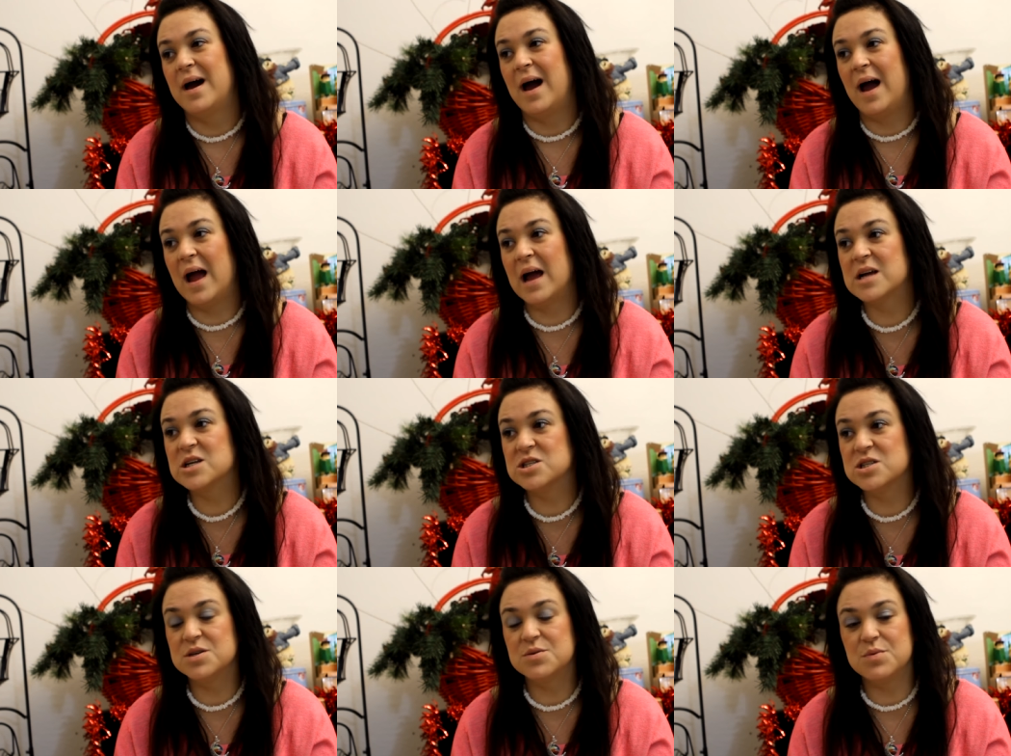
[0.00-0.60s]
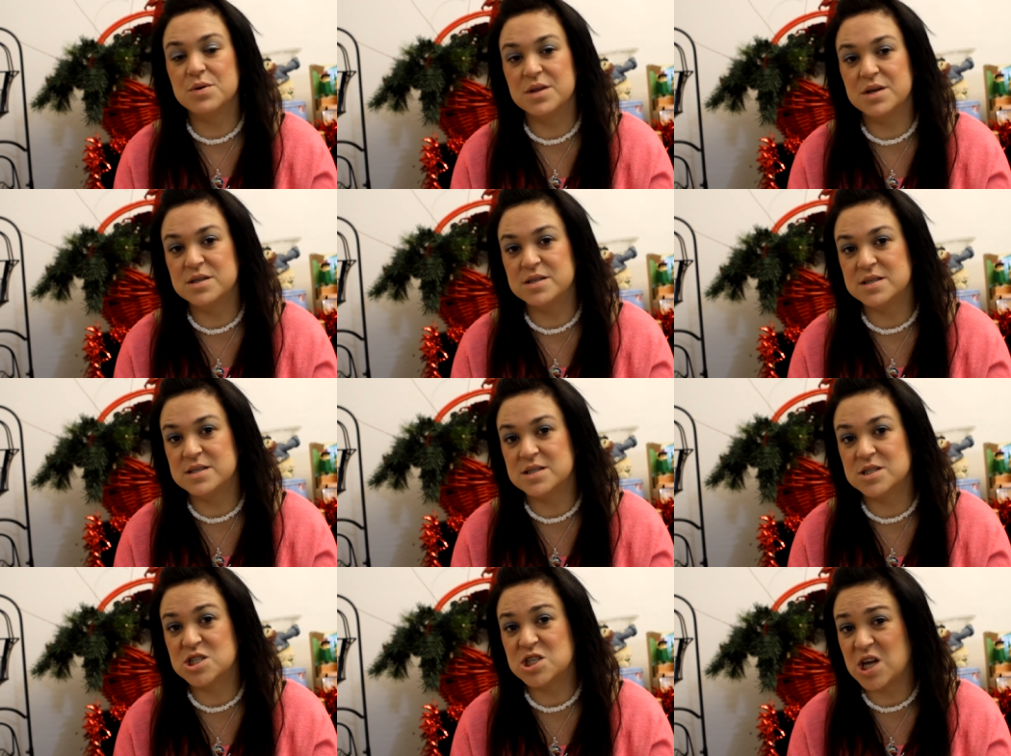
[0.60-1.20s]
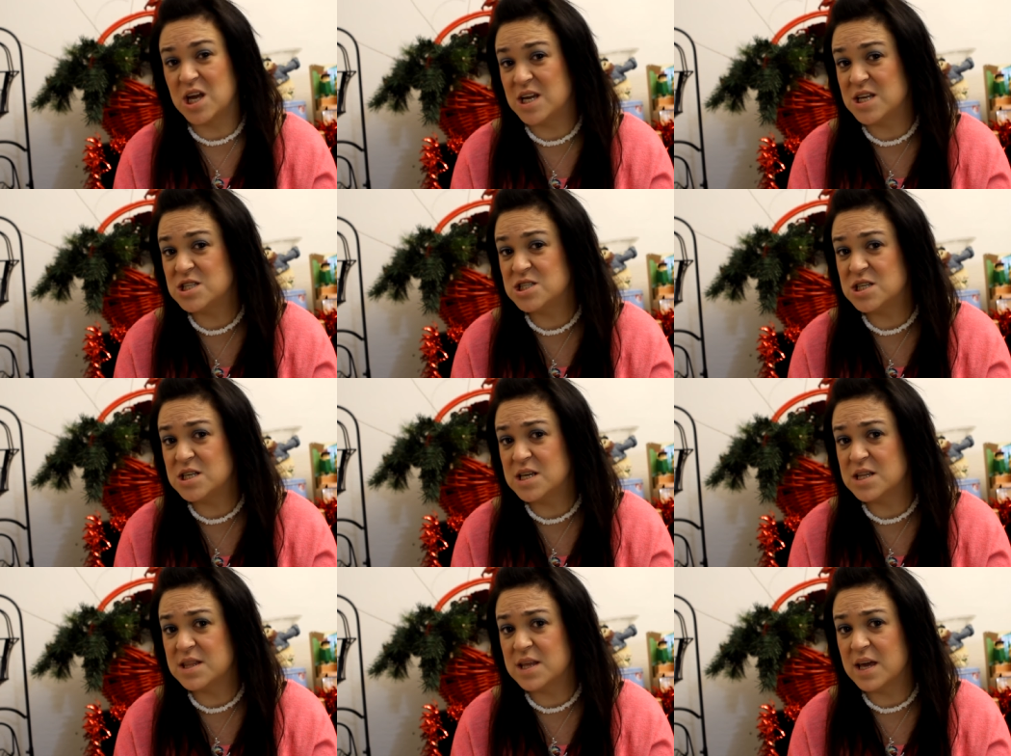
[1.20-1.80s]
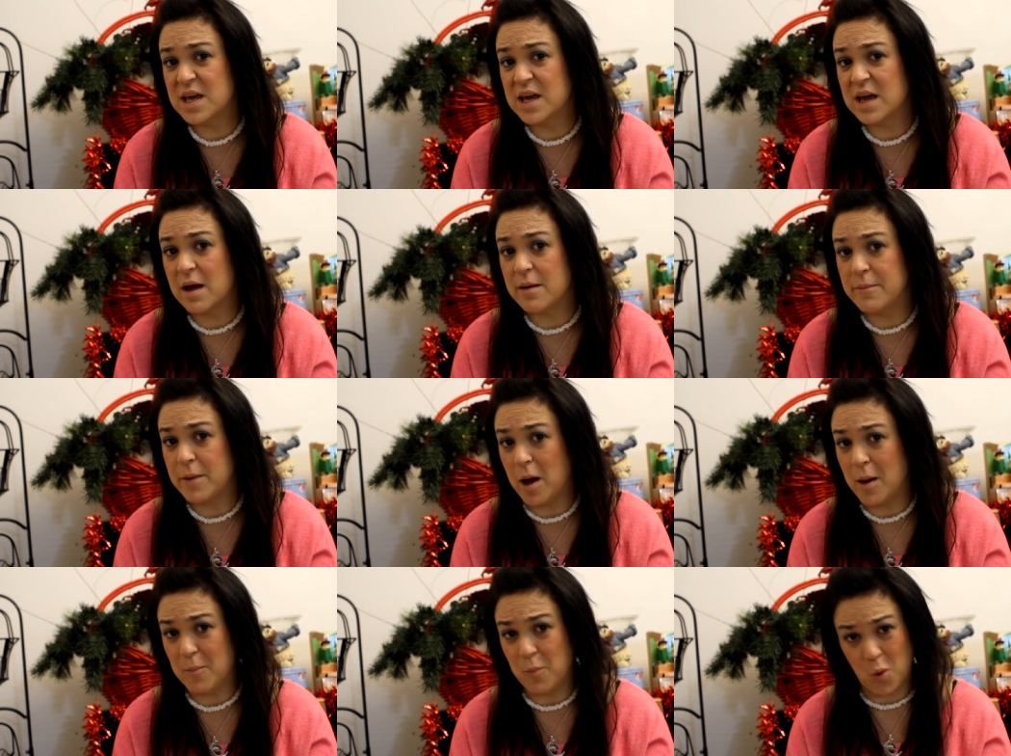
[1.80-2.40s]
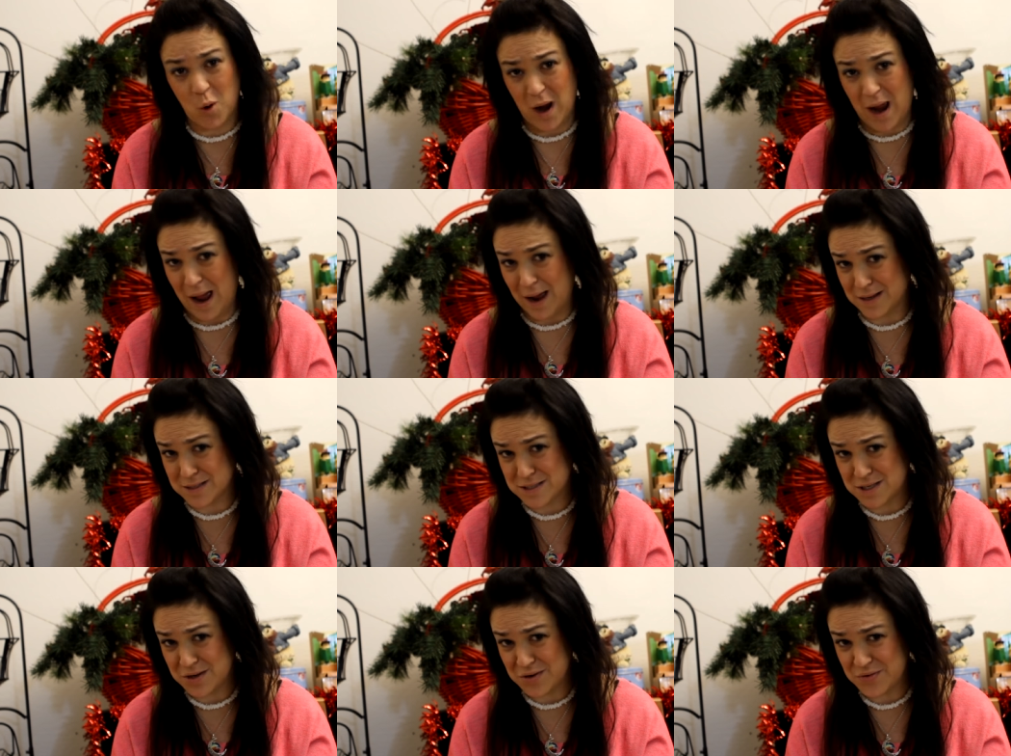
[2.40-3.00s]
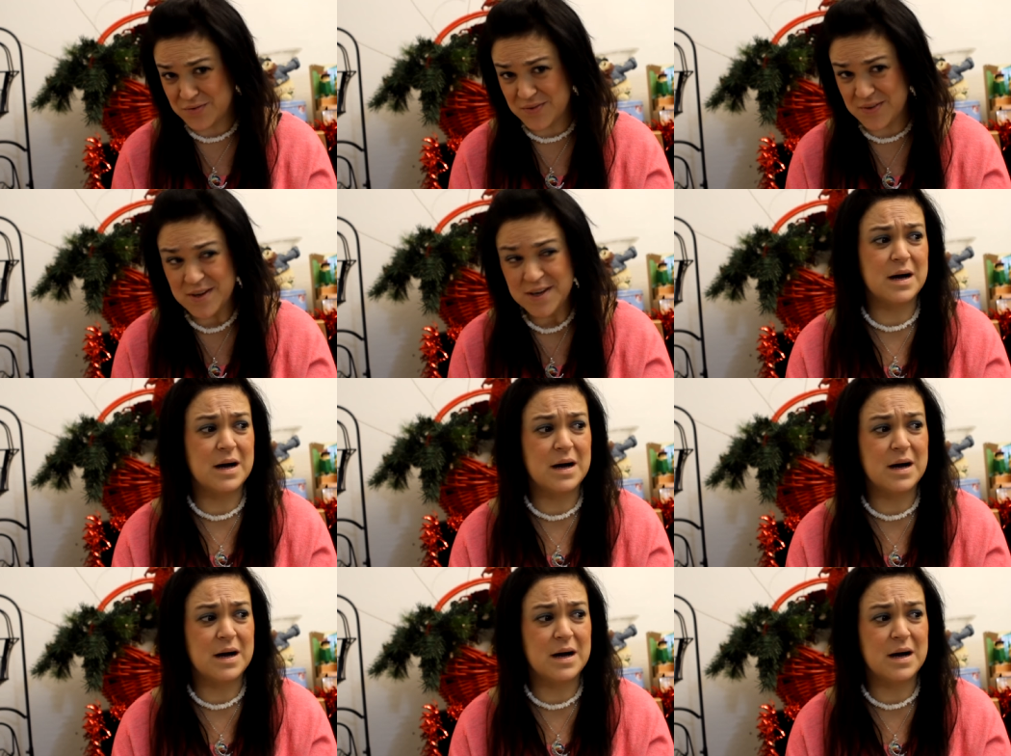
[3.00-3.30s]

I actually really didn't change anything. I'm not more active.